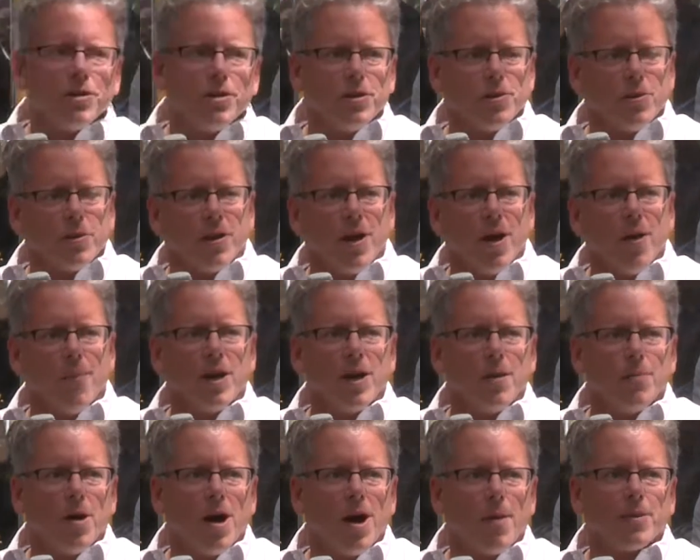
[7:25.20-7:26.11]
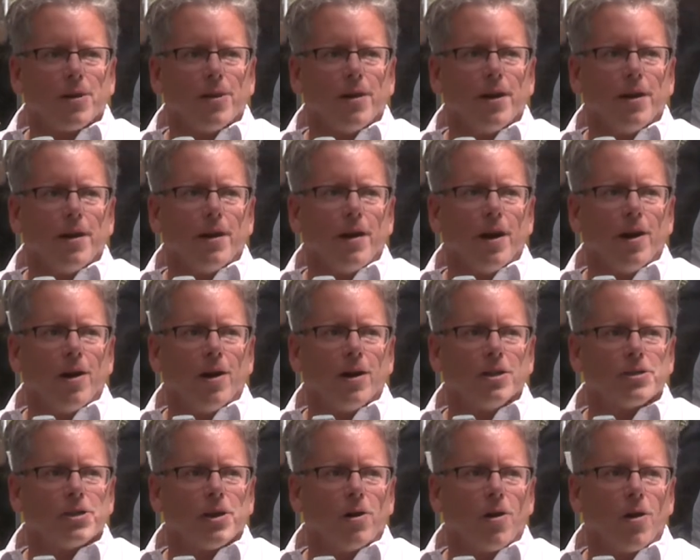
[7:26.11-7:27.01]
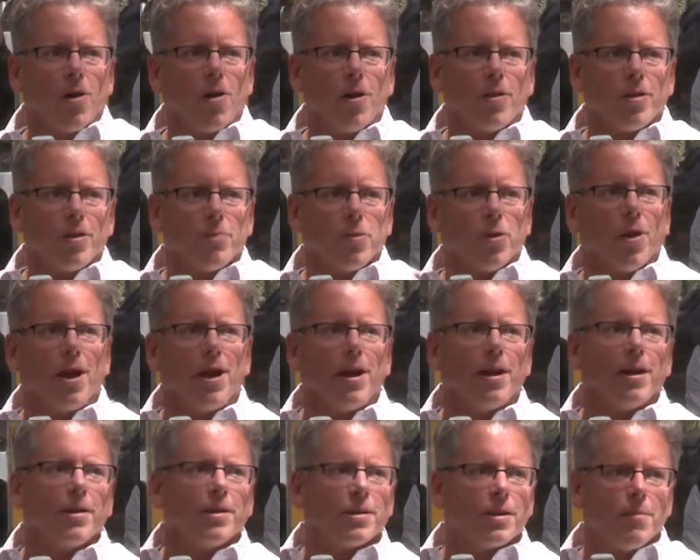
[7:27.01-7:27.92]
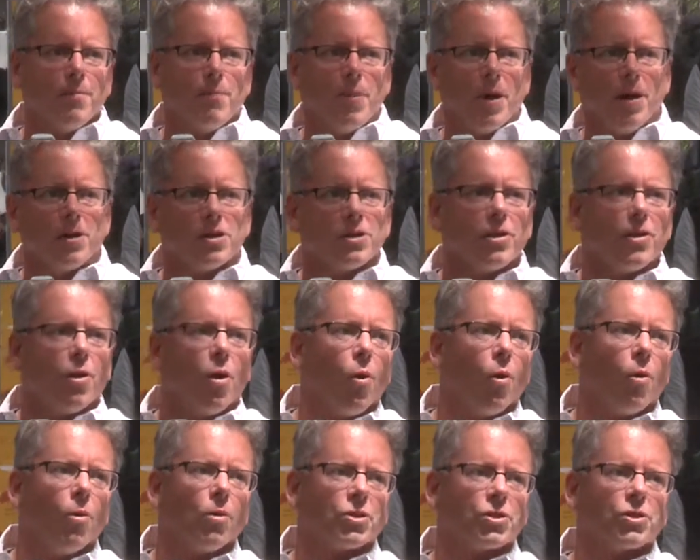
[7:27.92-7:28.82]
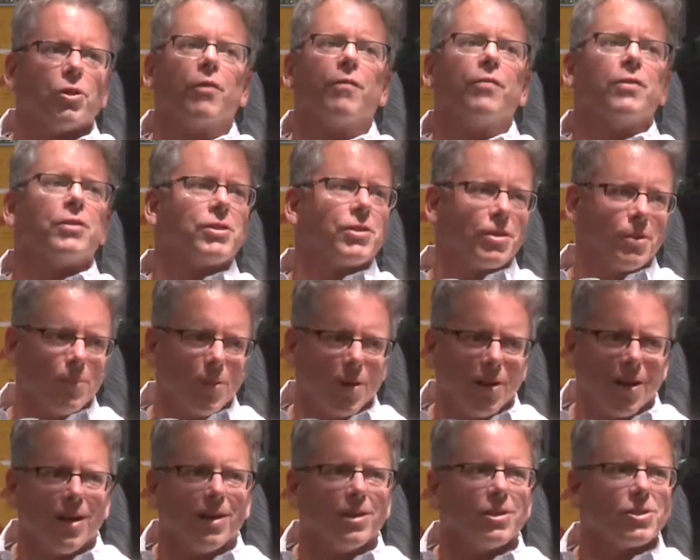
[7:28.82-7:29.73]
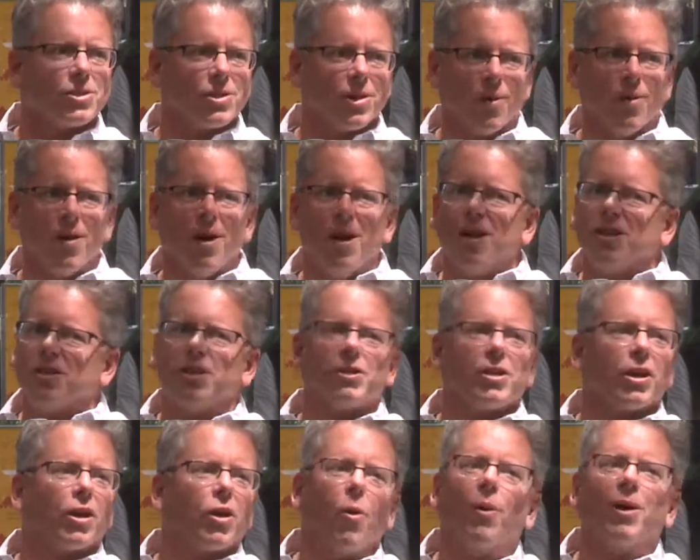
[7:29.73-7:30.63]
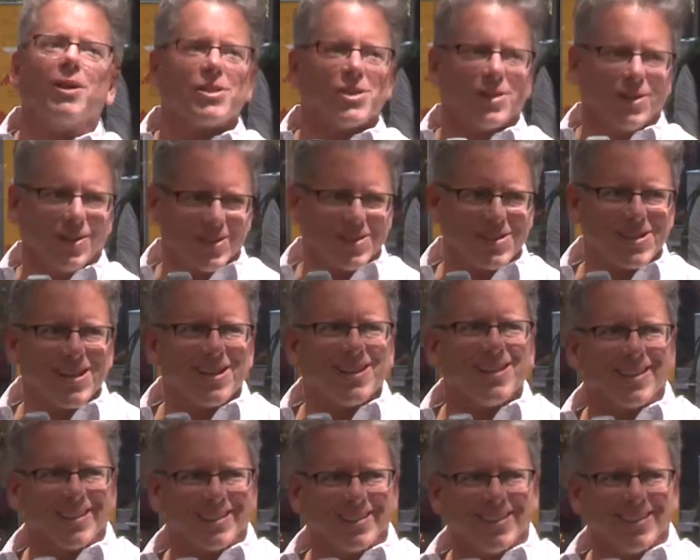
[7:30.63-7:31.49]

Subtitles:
do with how many populated areas there are on the planet compared to the whole surface of the planet. So just a coincidence, I think.